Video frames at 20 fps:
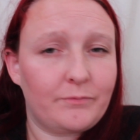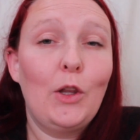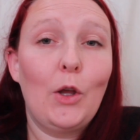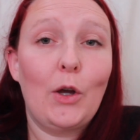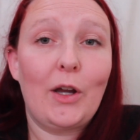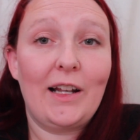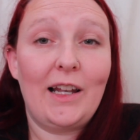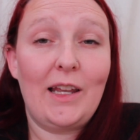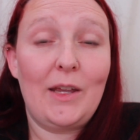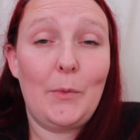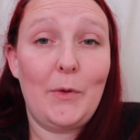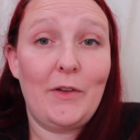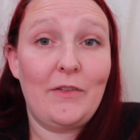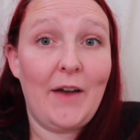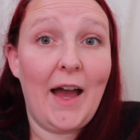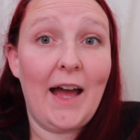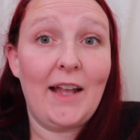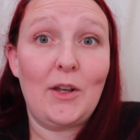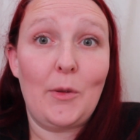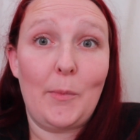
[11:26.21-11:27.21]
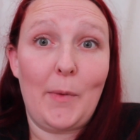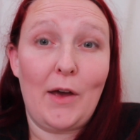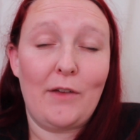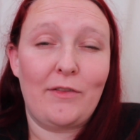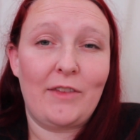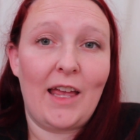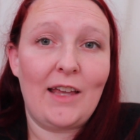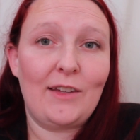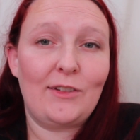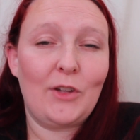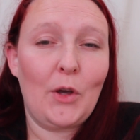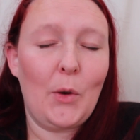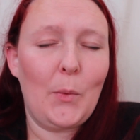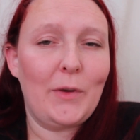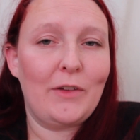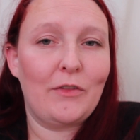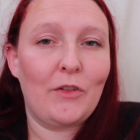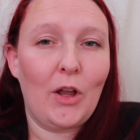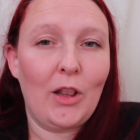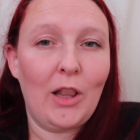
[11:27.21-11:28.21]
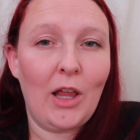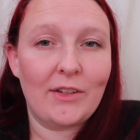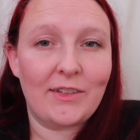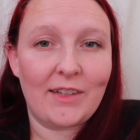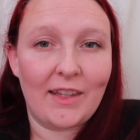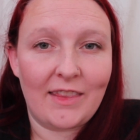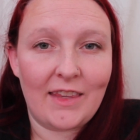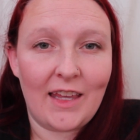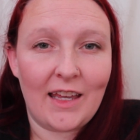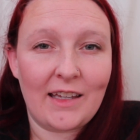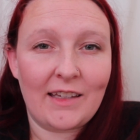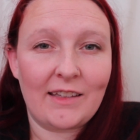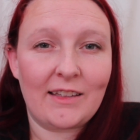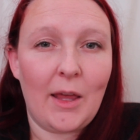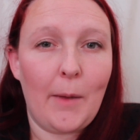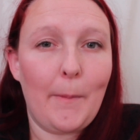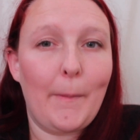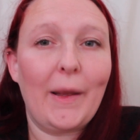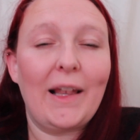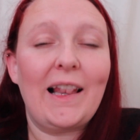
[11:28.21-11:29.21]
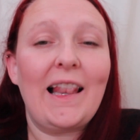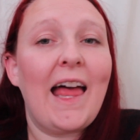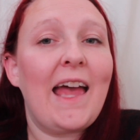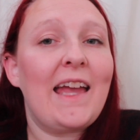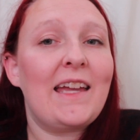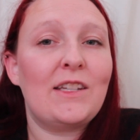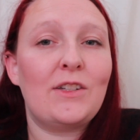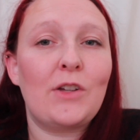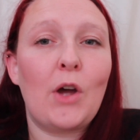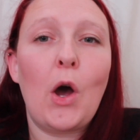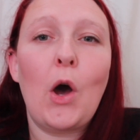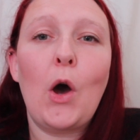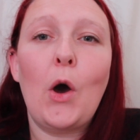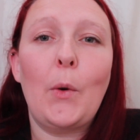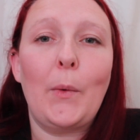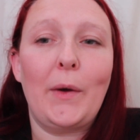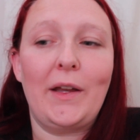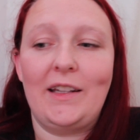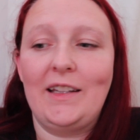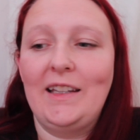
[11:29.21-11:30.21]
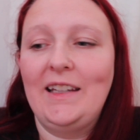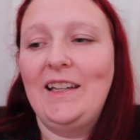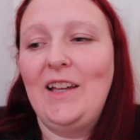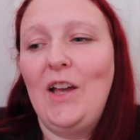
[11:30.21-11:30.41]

Luckily, we've had her birthday, so we've got lots of things like Play-Doh, and